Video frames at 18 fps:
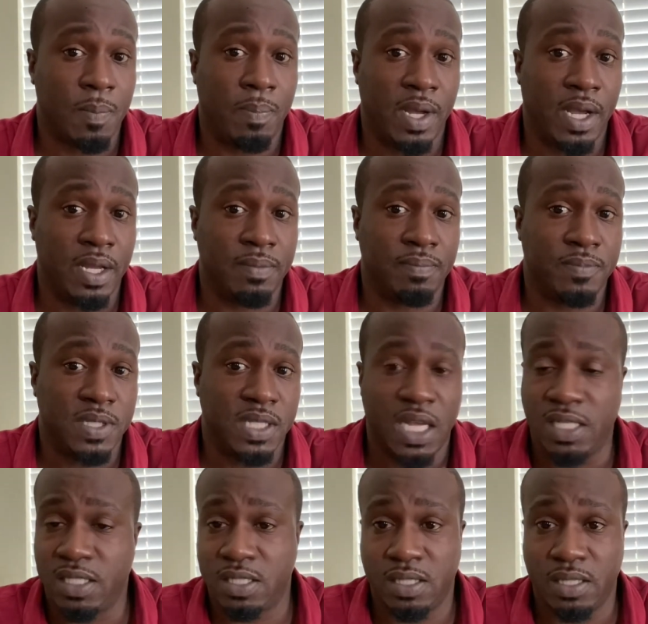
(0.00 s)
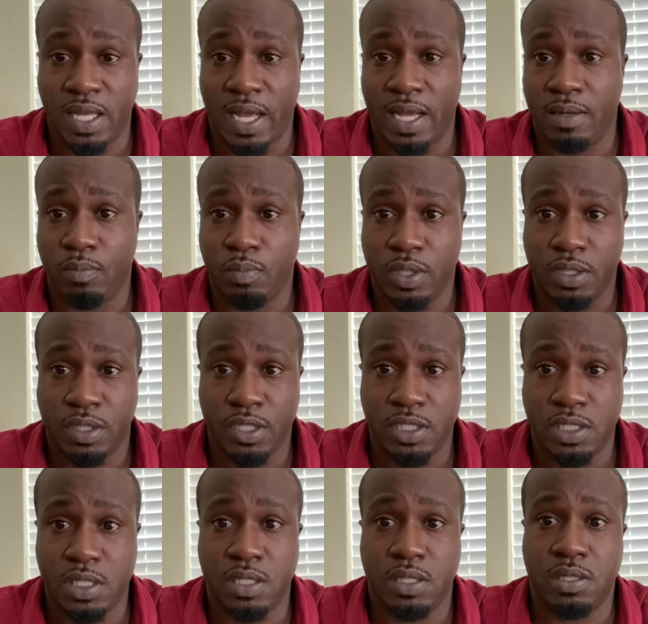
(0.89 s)
but that's not what
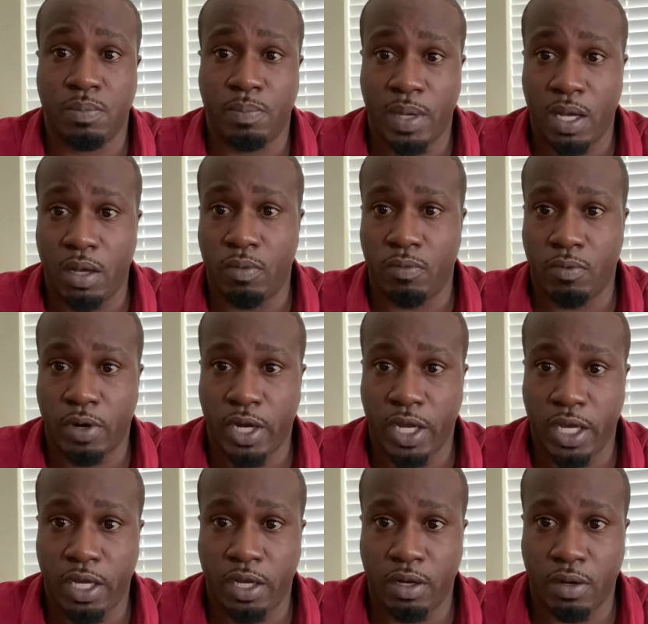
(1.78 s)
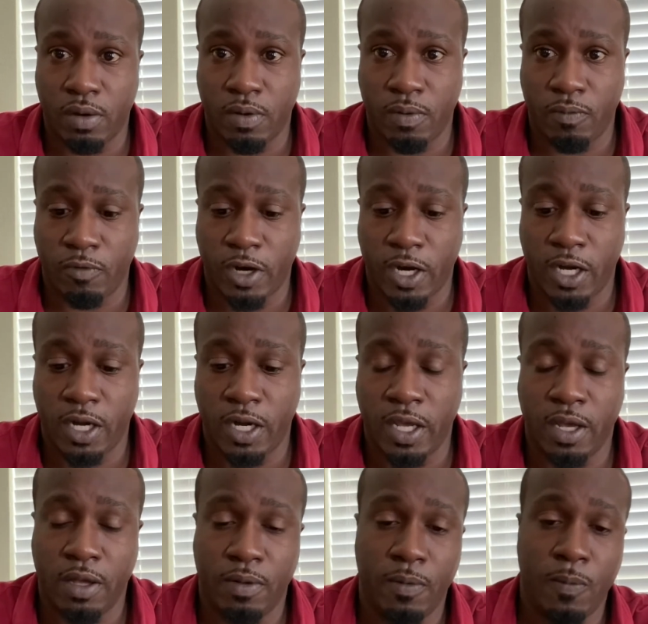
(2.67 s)
this is about right here and right
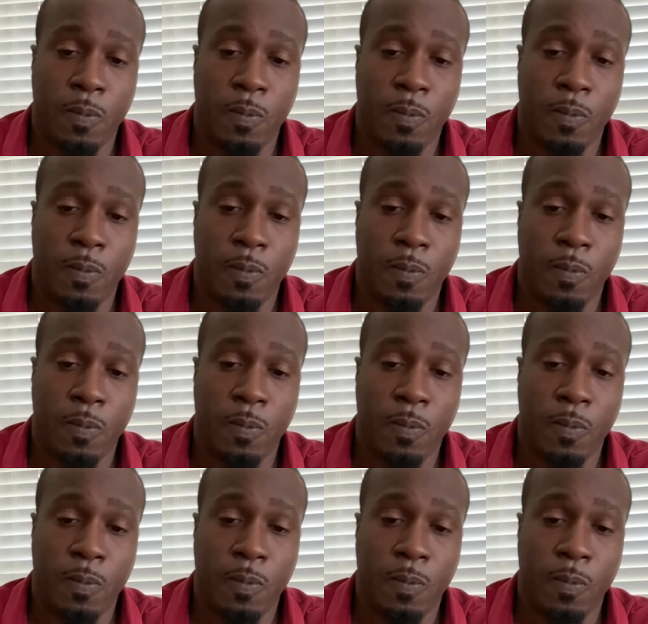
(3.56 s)
now.